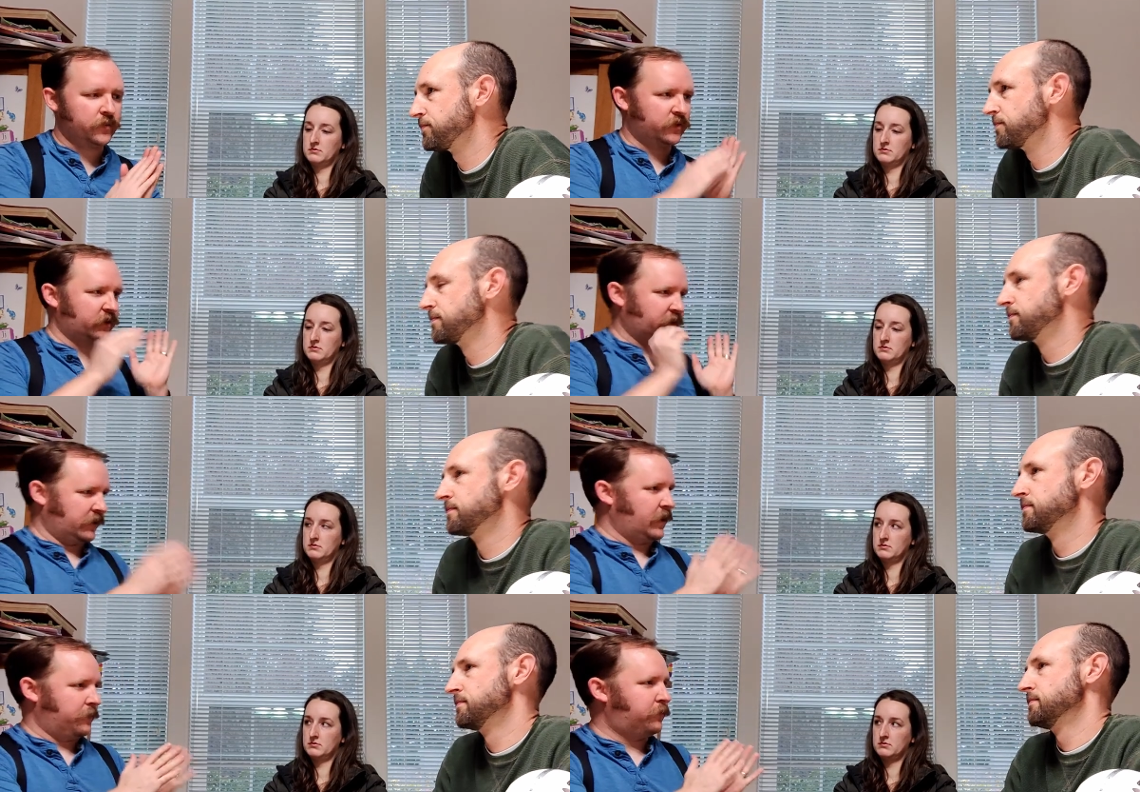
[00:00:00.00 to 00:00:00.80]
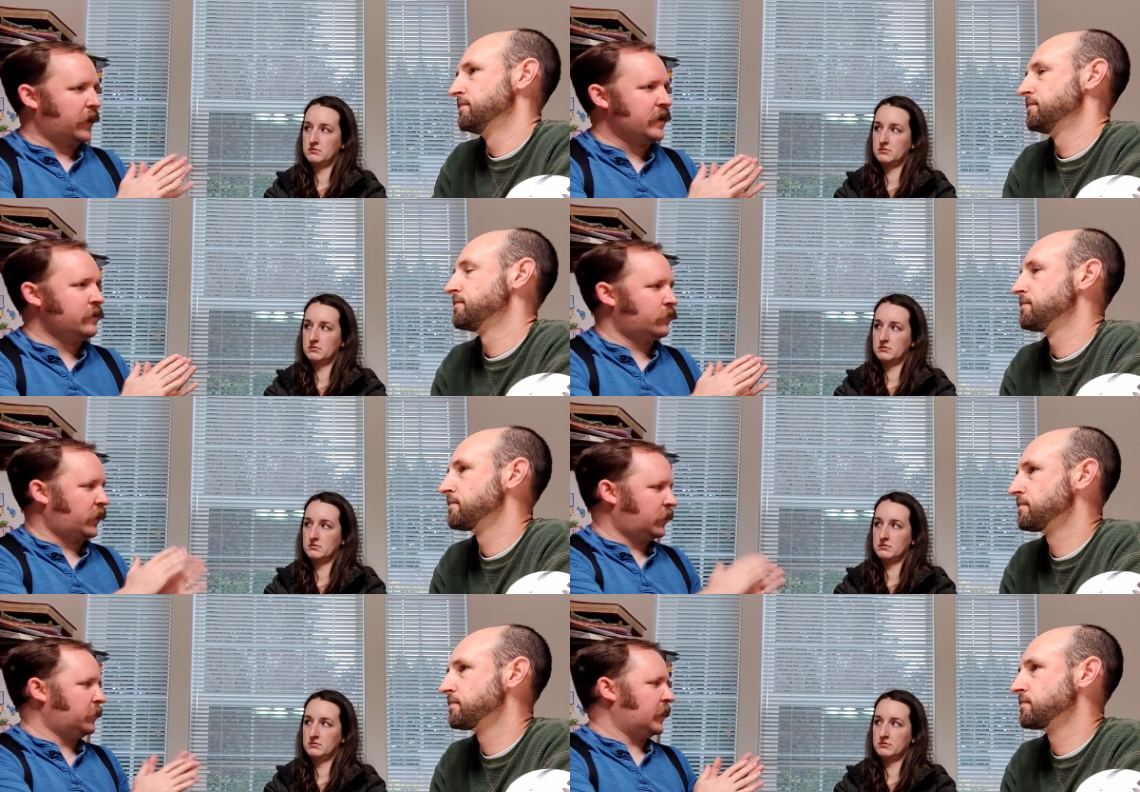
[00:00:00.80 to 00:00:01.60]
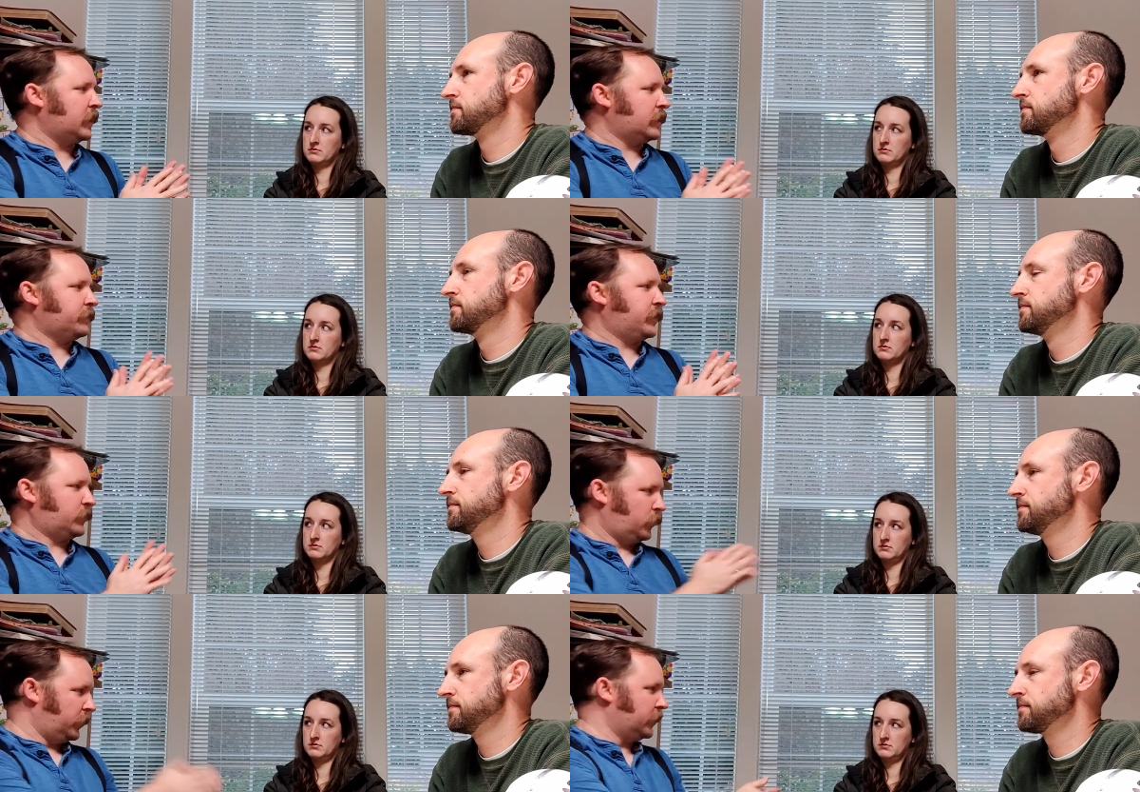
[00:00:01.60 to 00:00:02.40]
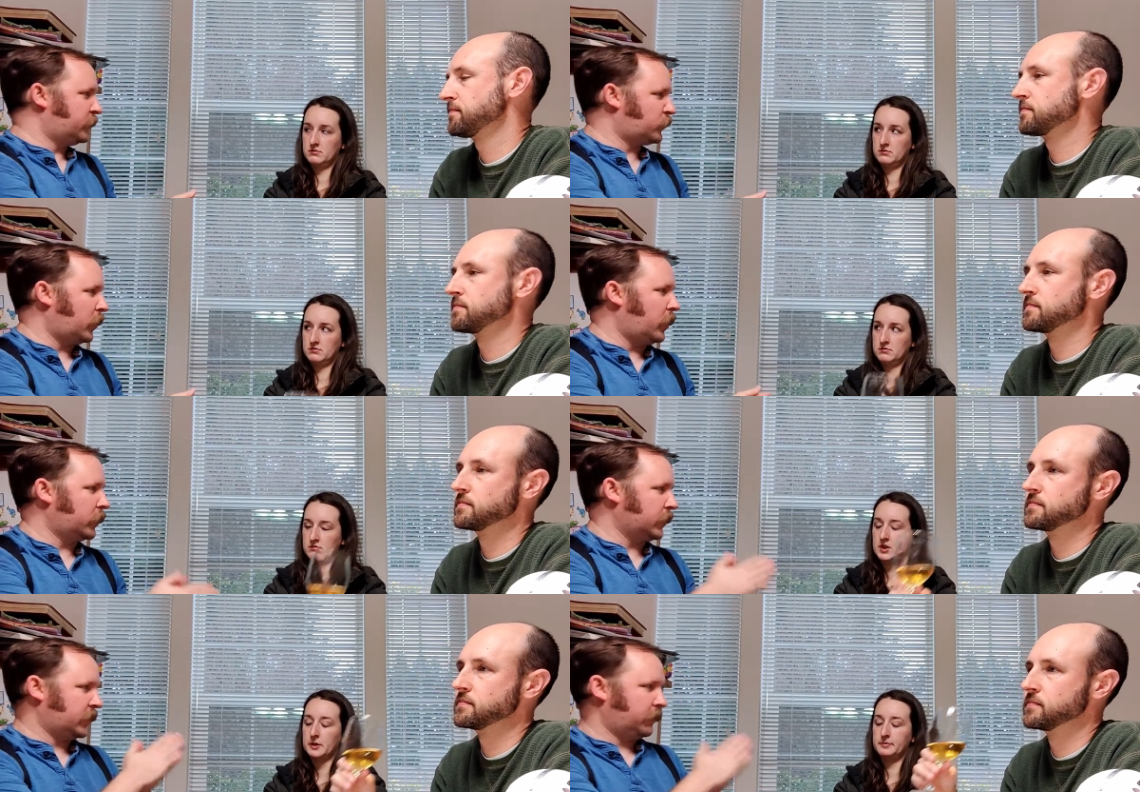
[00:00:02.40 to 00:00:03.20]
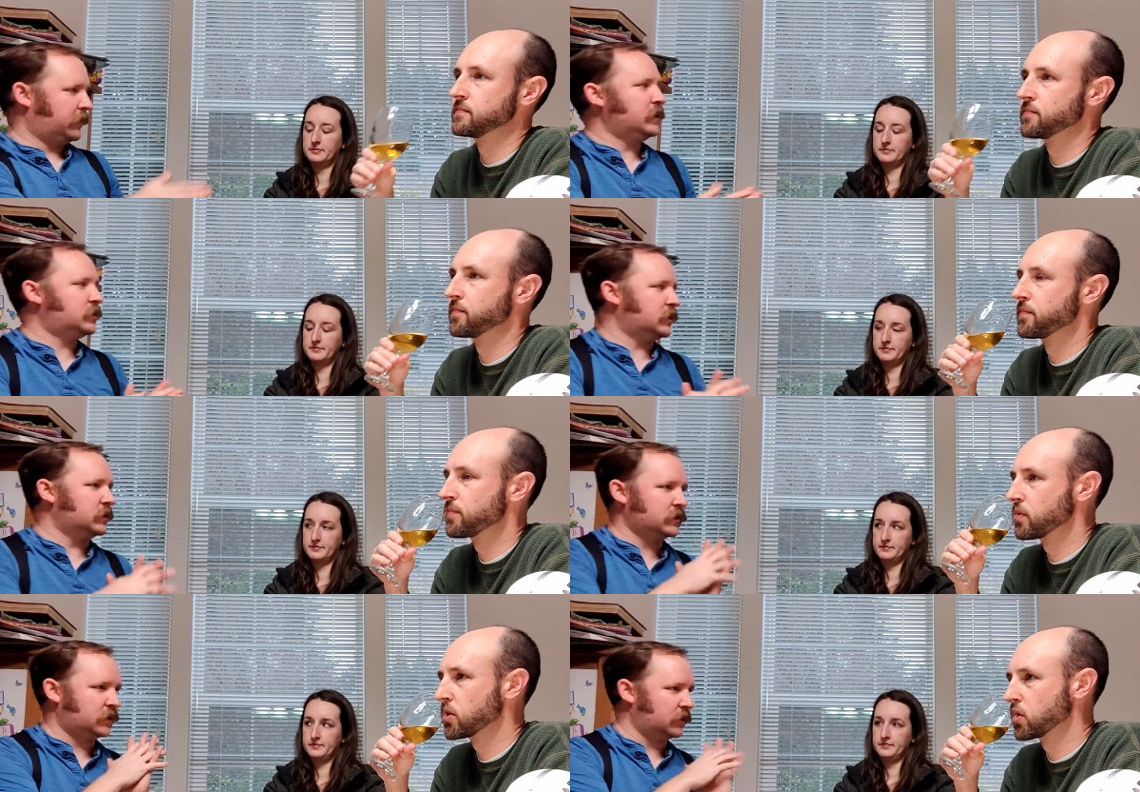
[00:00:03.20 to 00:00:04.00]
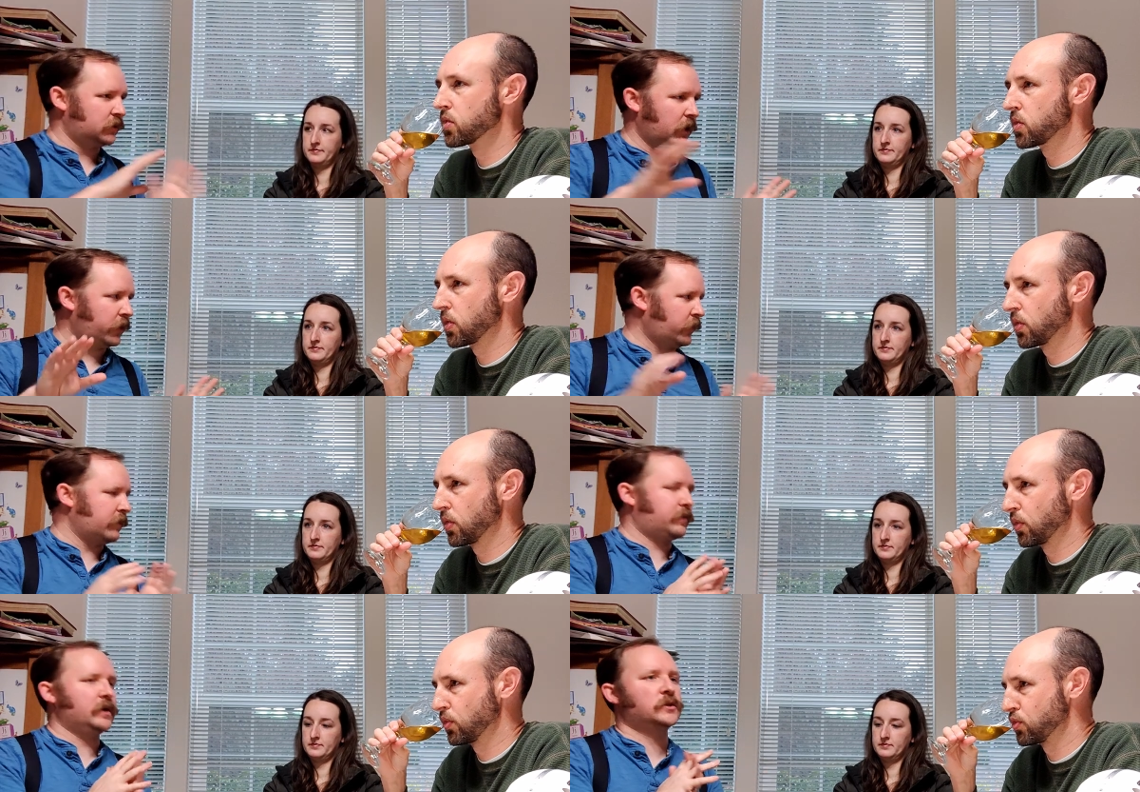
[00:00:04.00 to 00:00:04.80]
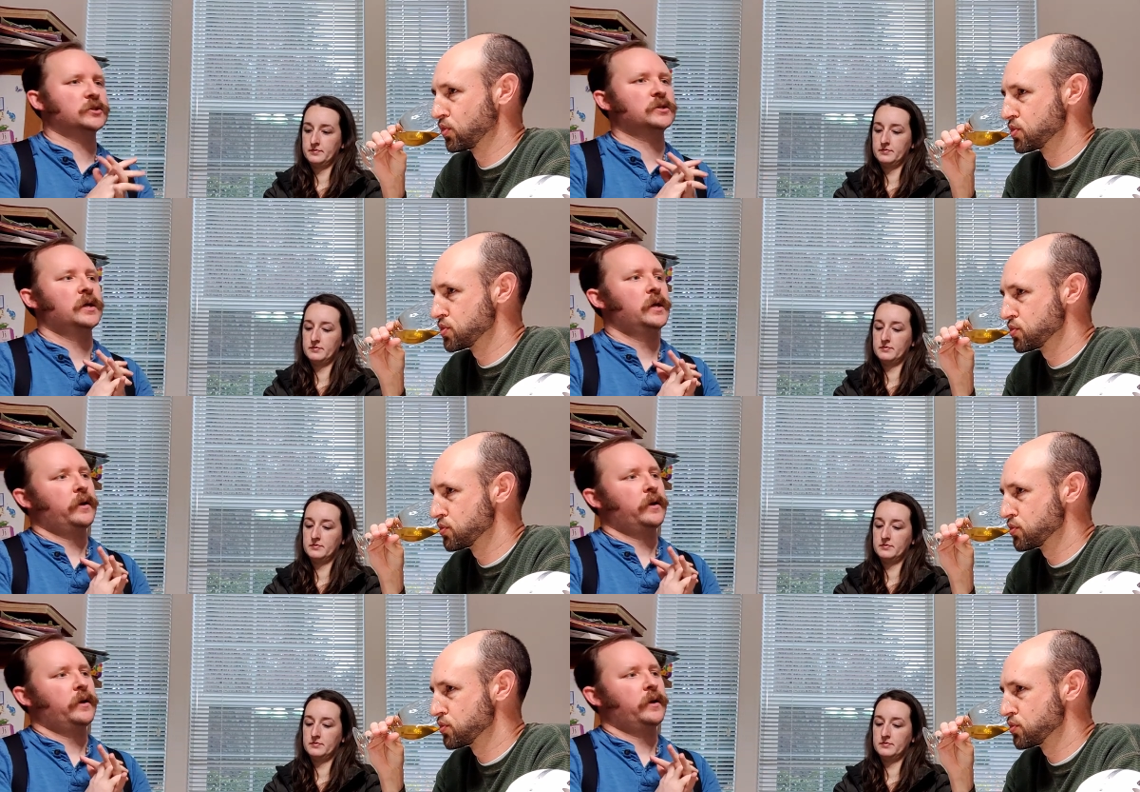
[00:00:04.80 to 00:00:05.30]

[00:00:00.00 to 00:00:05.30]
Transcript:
Speaker 1: there's like that bite right at the beginning that's really strong, like the peaches, the unripe peaches.